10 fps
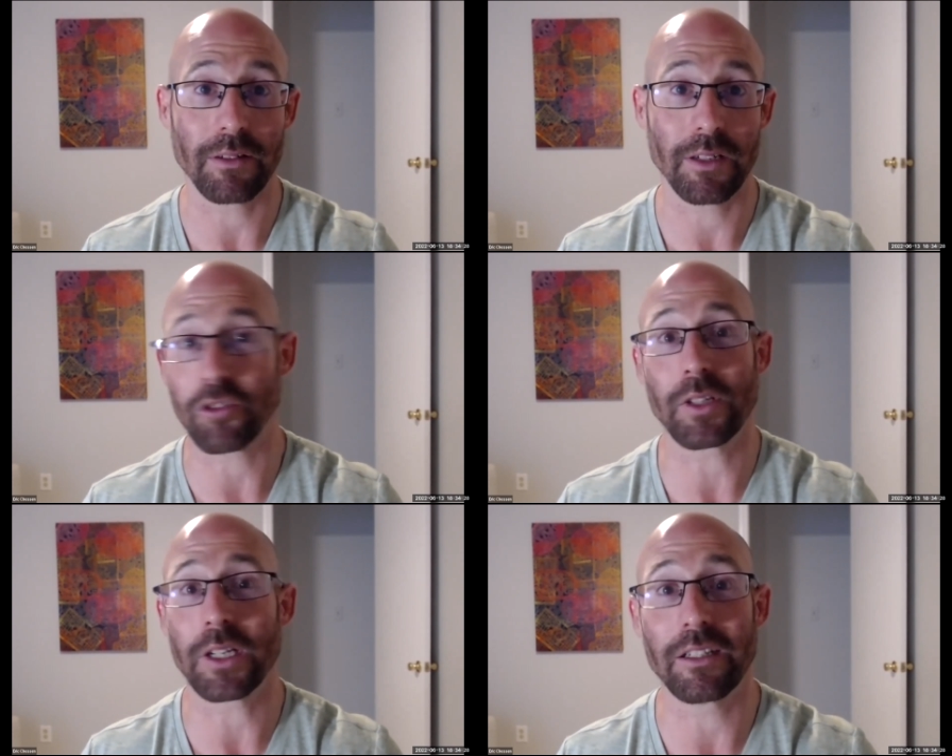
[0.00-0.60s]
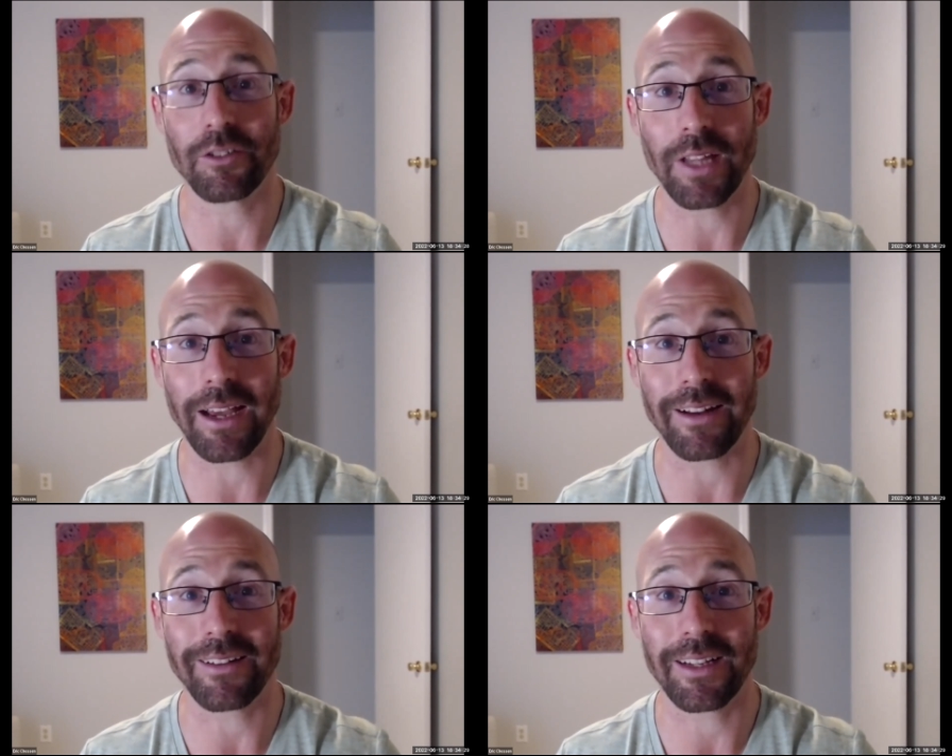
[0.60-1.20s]
It's only going to do
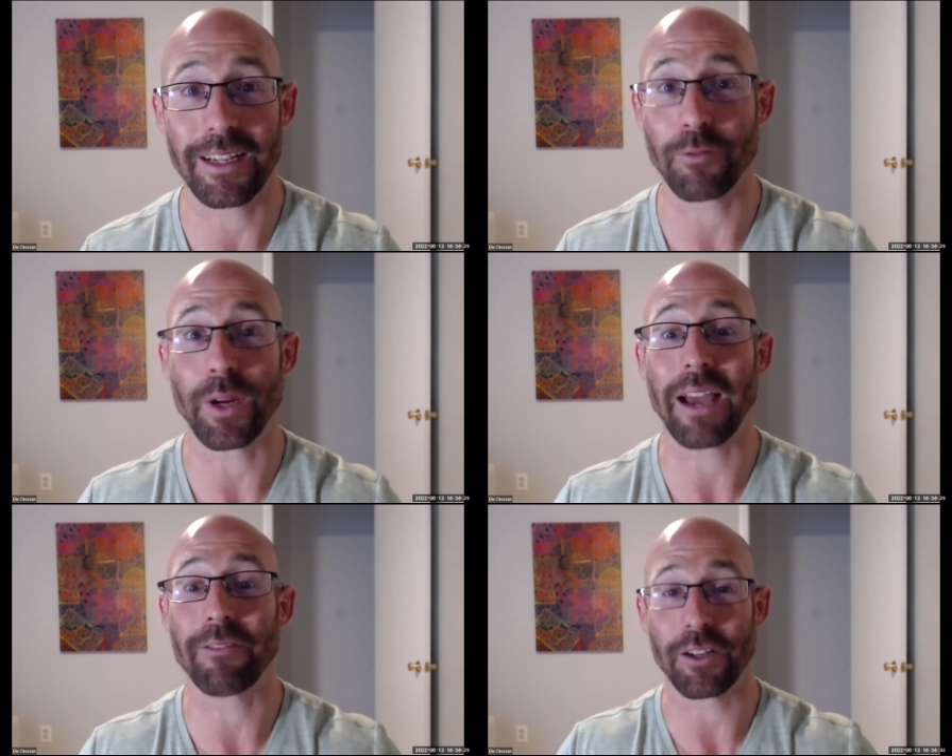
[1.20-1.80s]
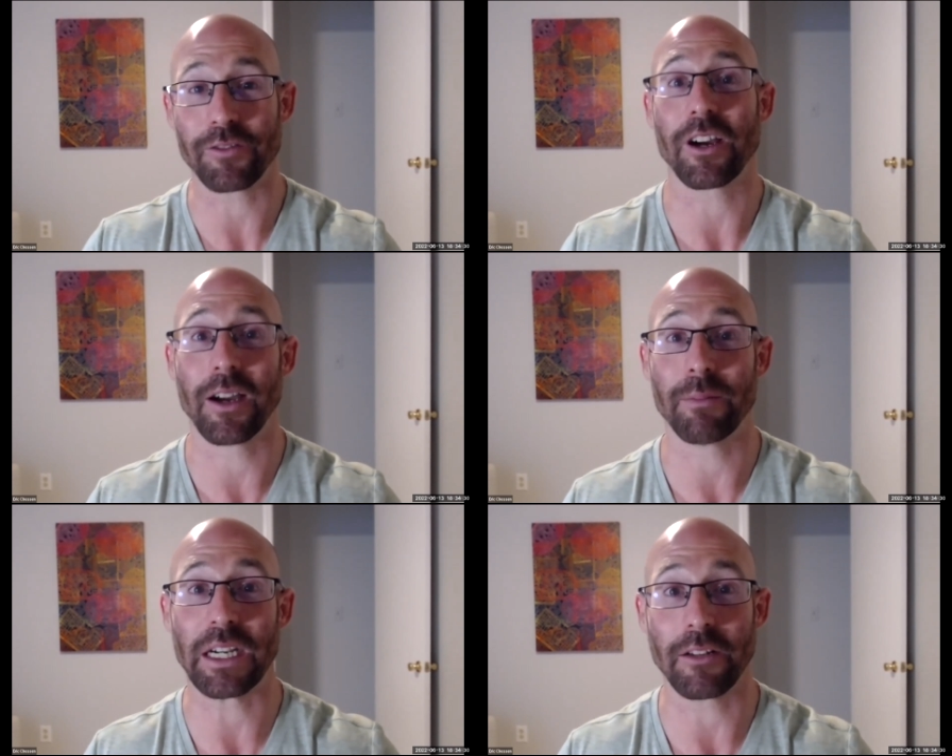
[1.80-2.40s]
that if we have enough
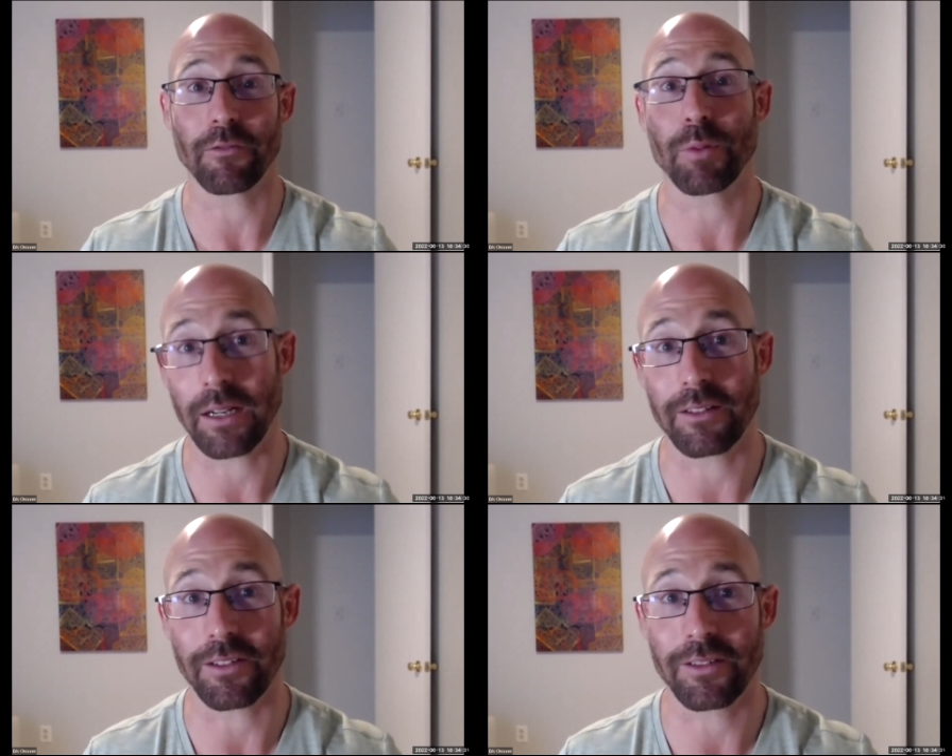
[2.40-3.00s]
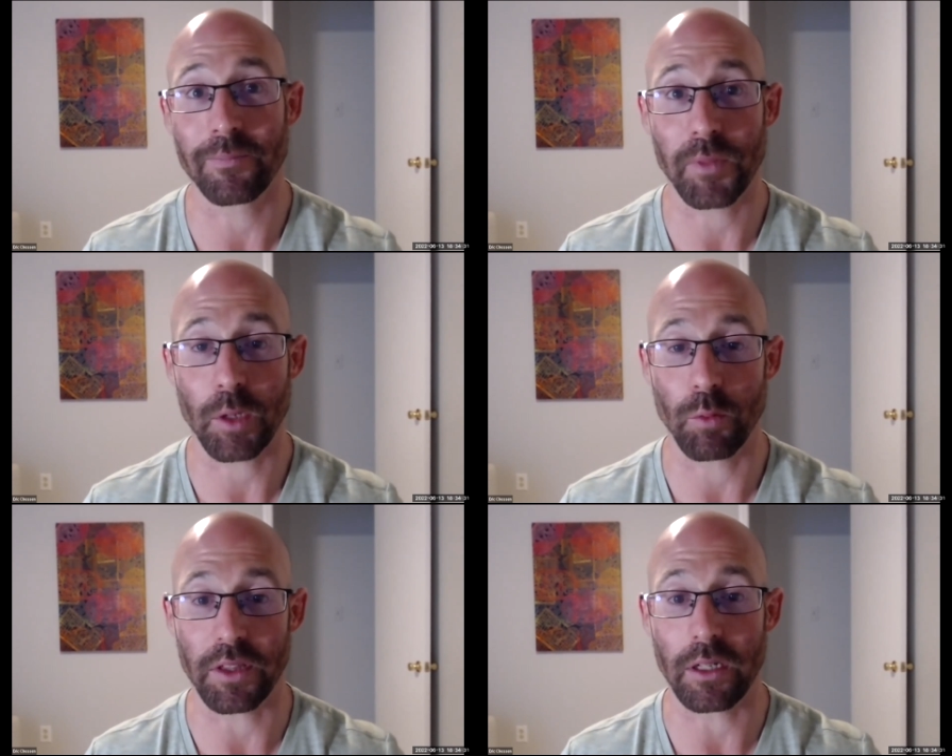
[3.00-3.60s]
time and enough practice
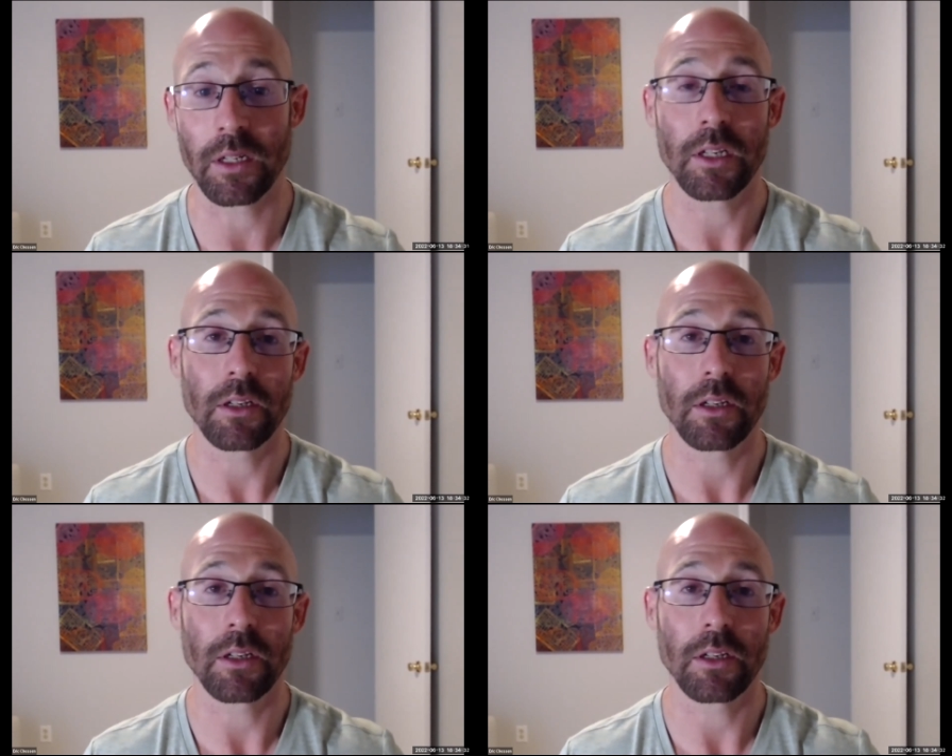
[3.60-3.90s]
with it.